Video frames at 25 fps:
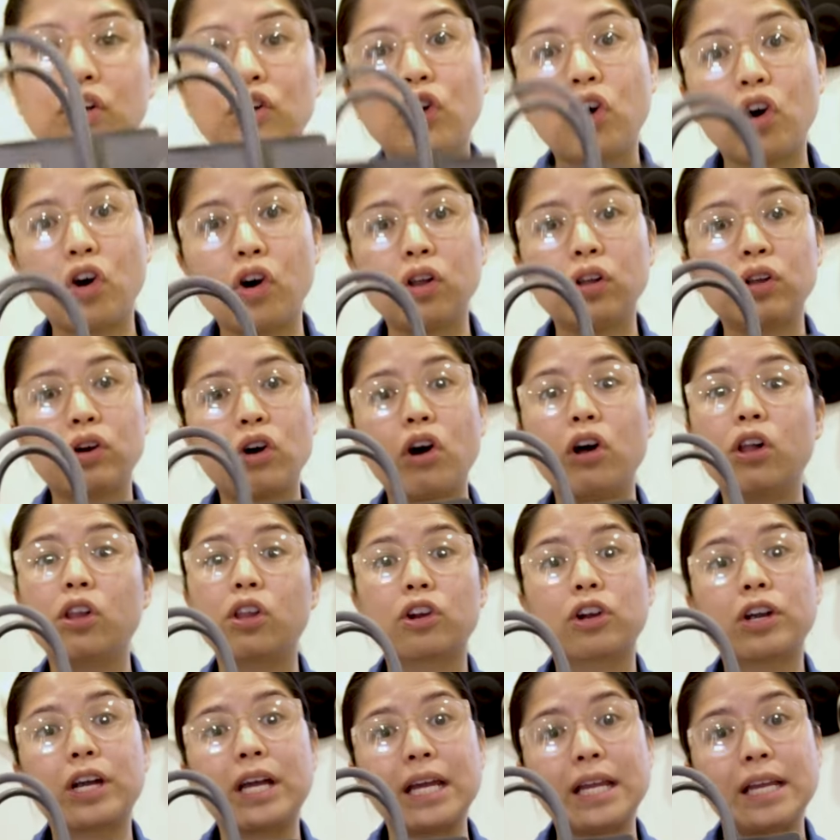Kohl
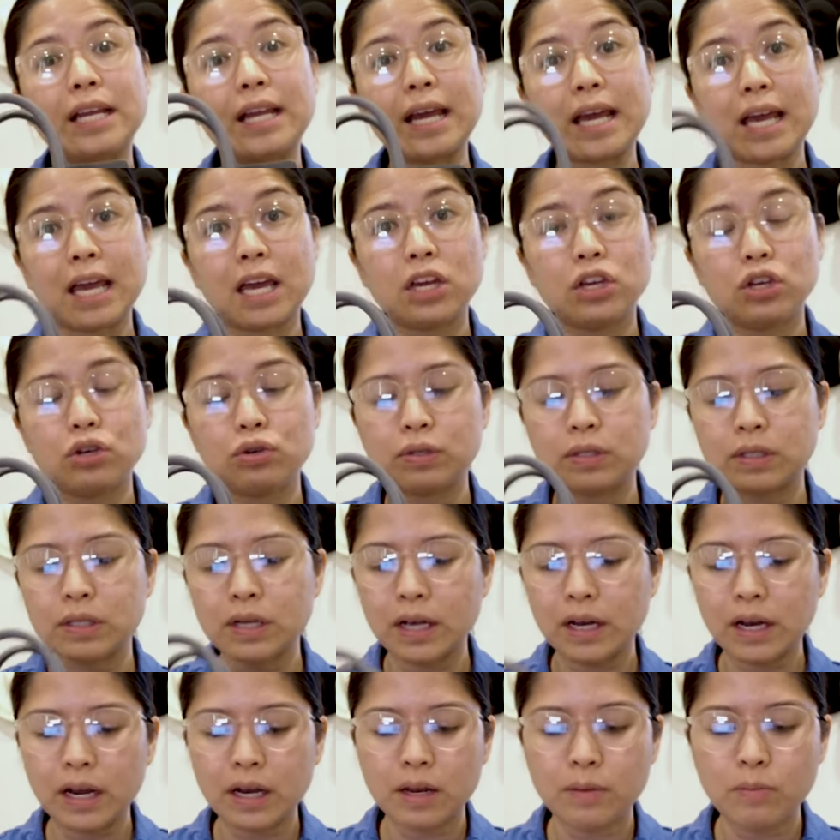color in the AU
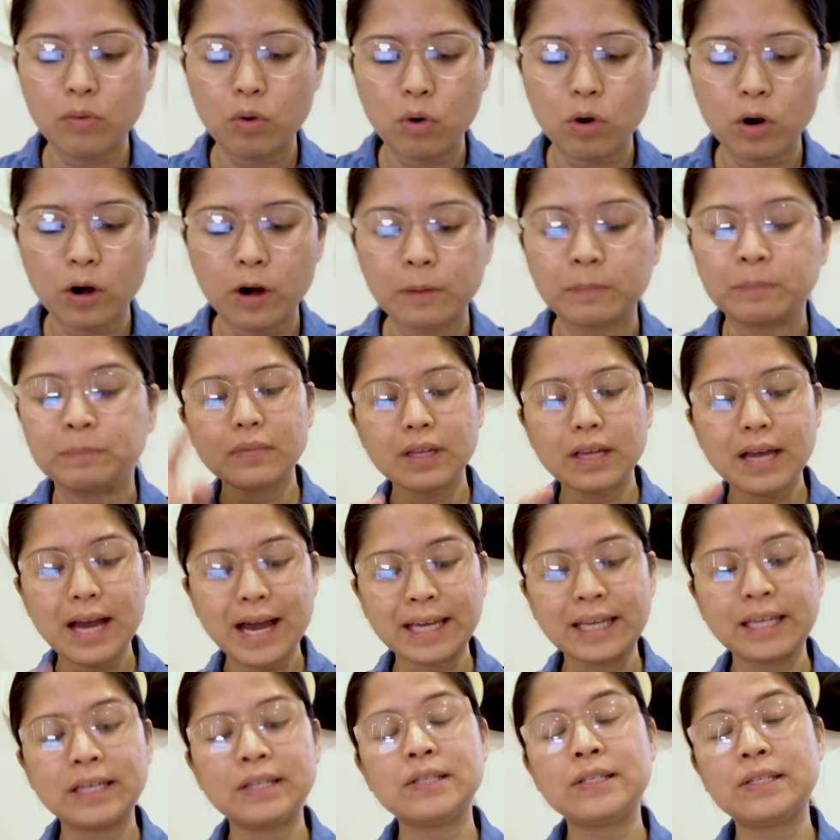site anymore.
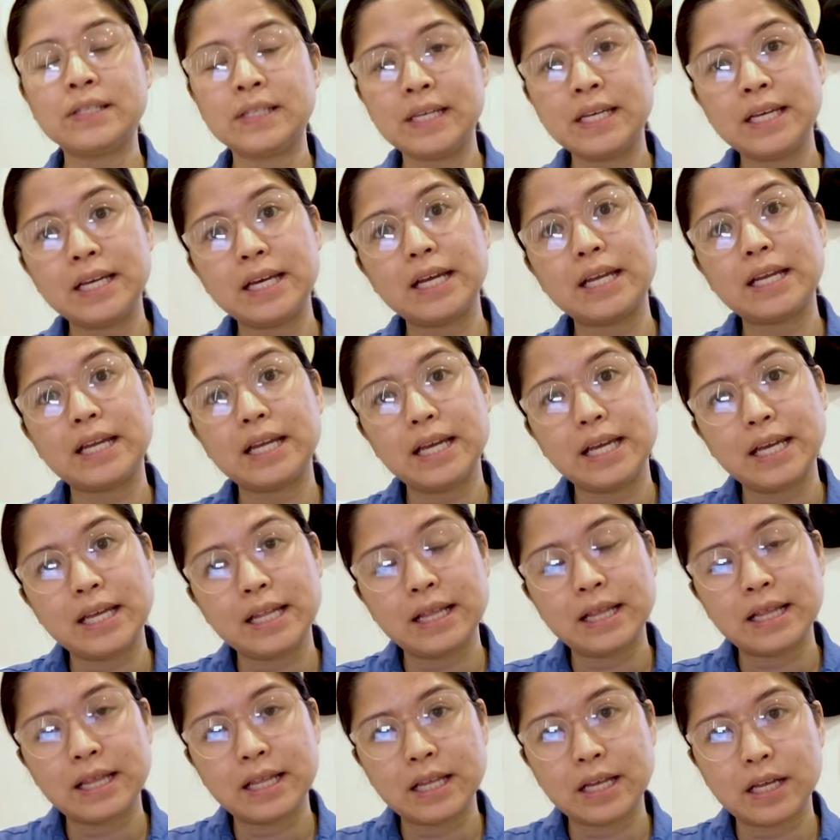I can see it
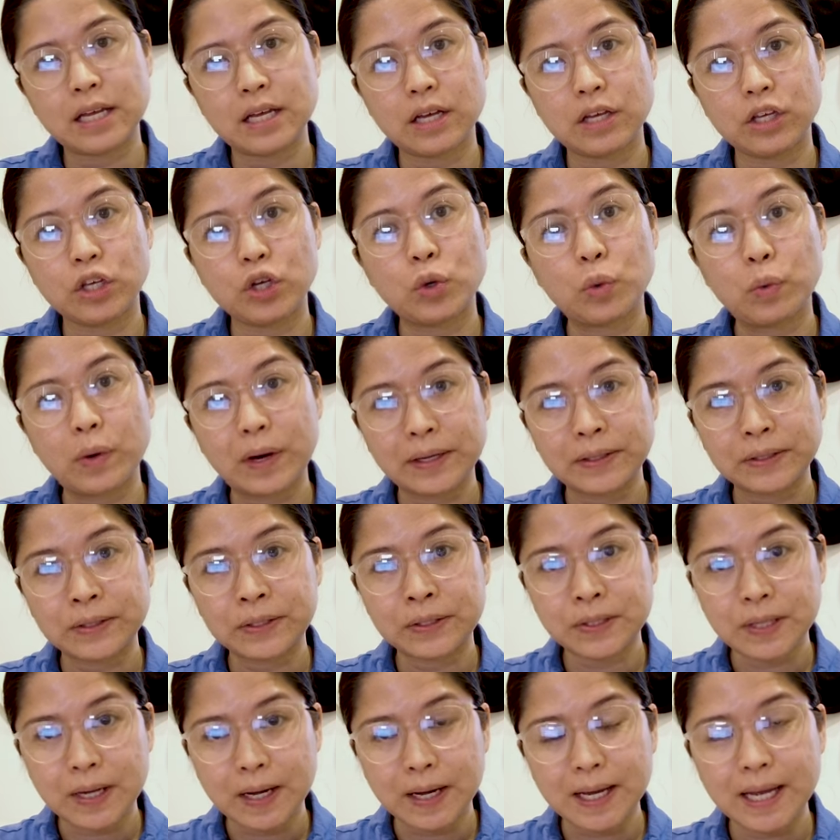in the US
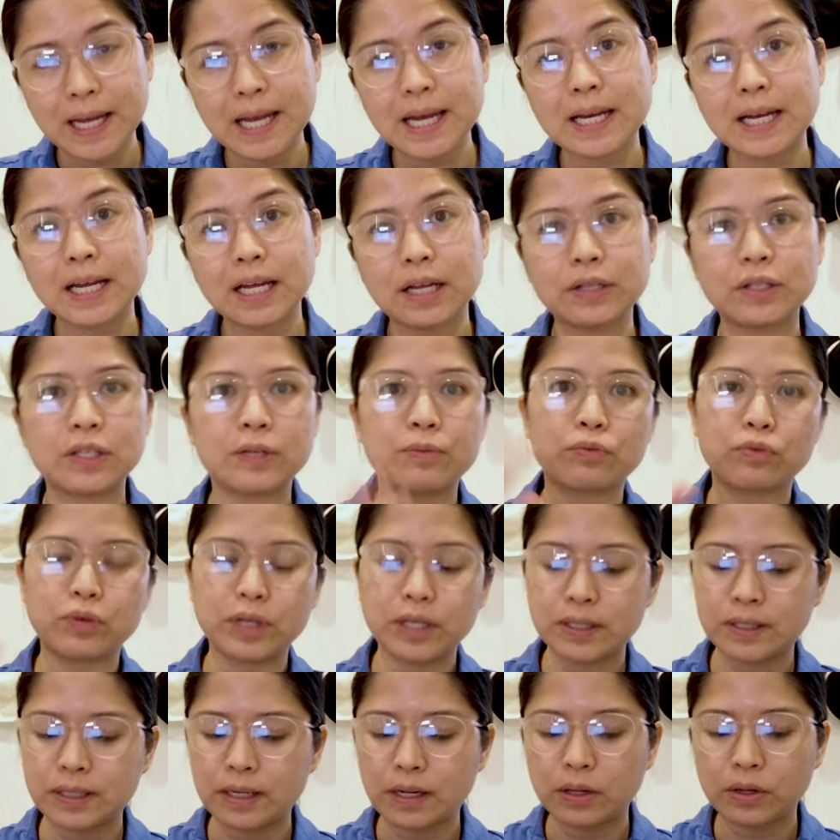site and some
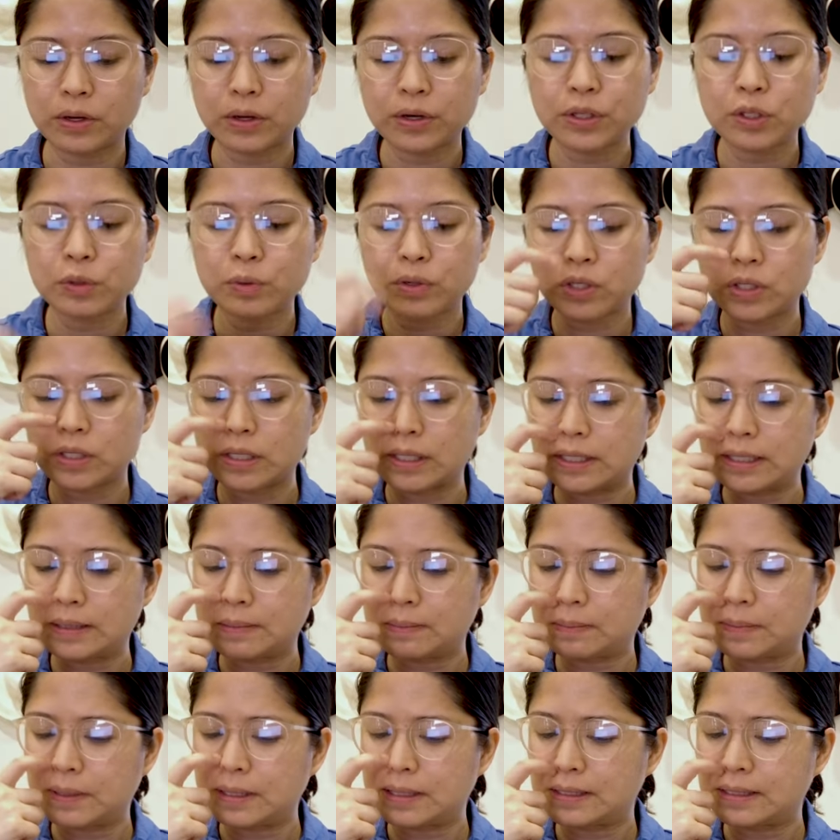resellers, which then
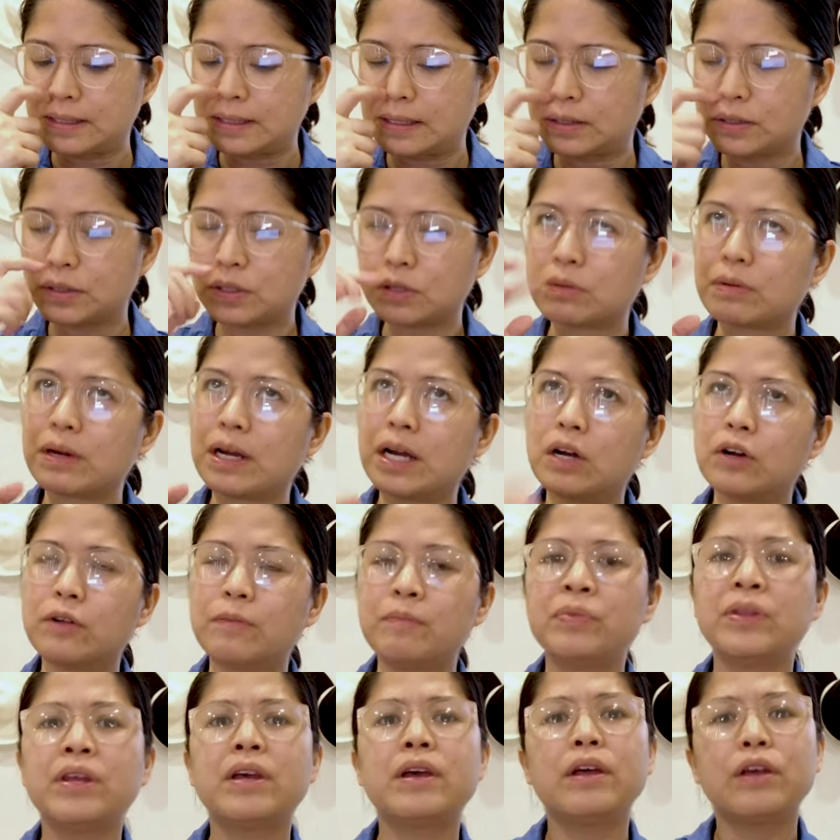sells around
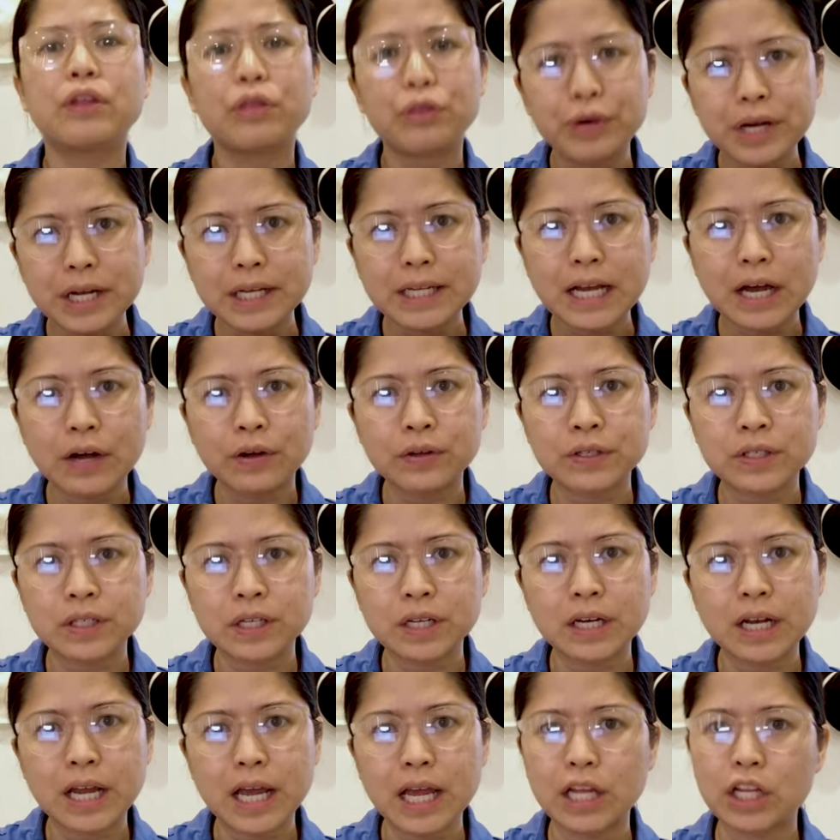
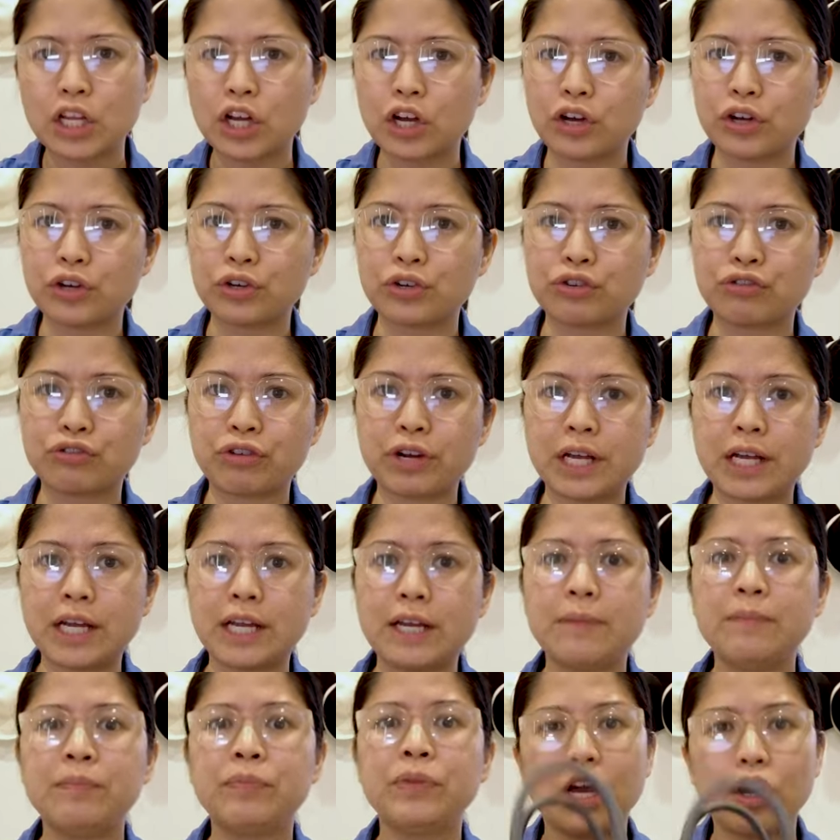
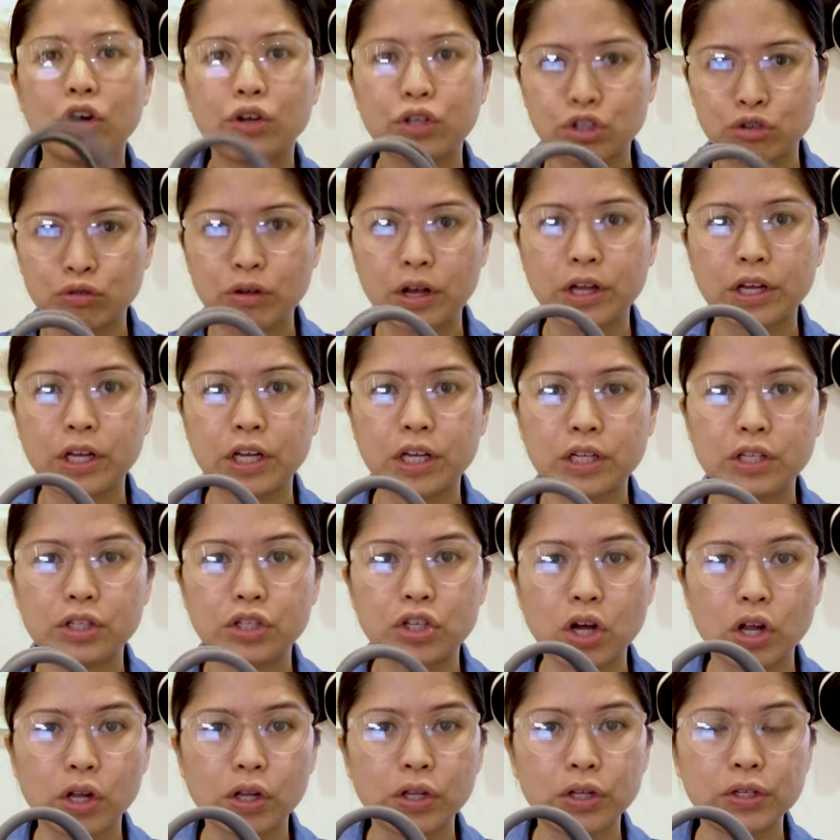3,800 Australian
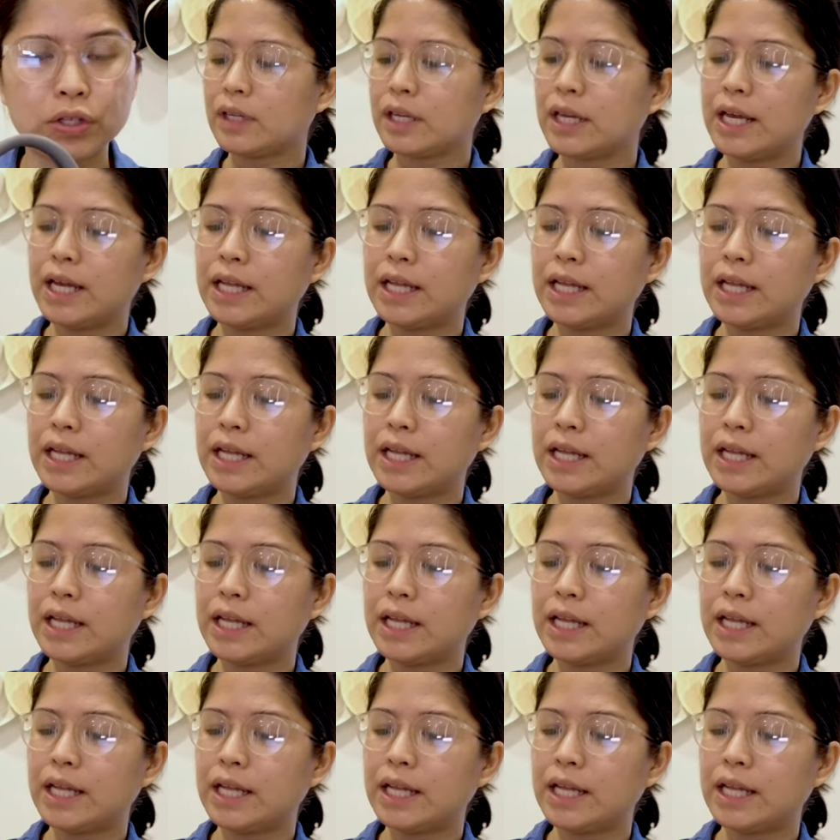dollars.